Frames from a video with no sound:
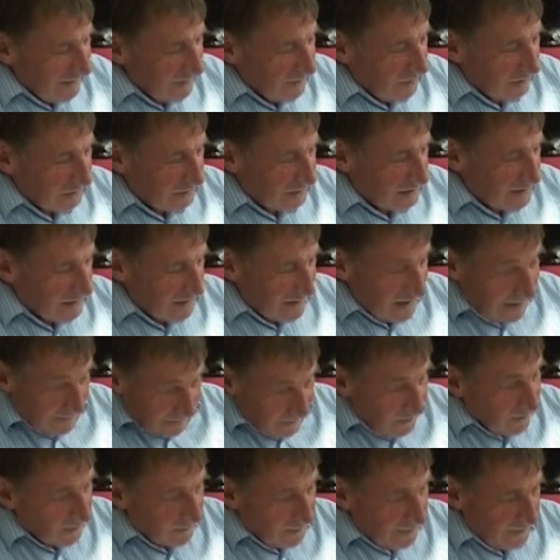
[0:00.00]
But that
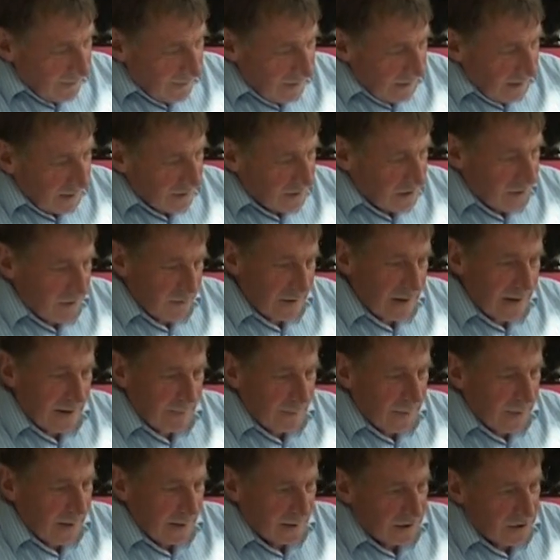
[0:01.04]
one, I took
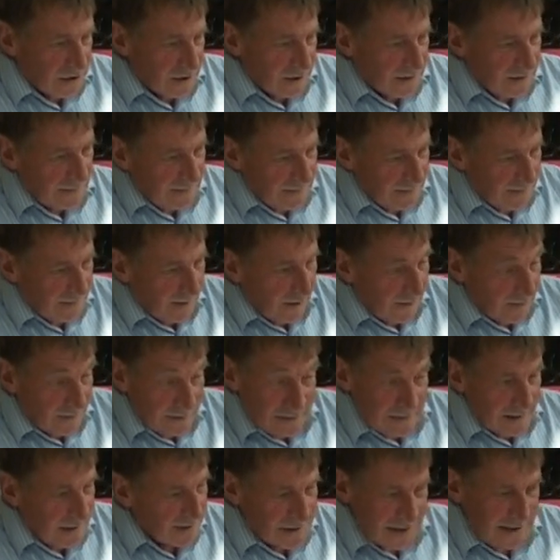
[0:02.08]
that picture on the
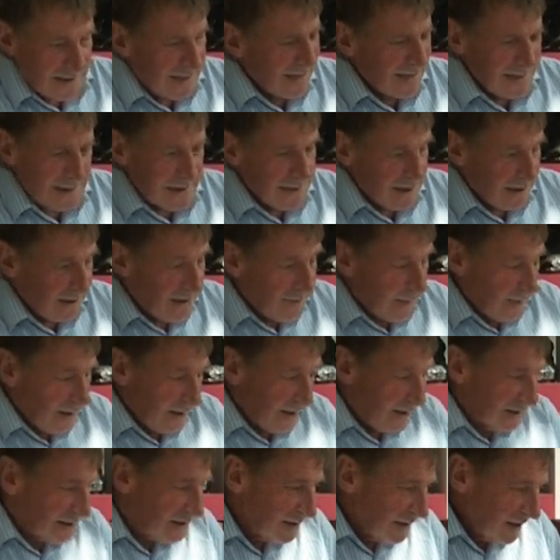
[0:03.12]
last days of the
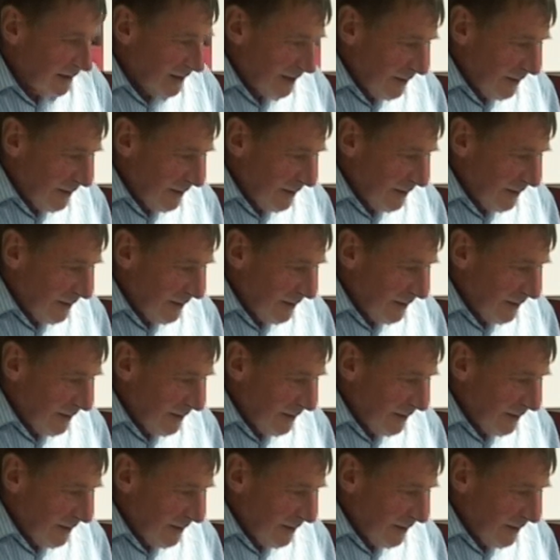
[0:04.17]
pit,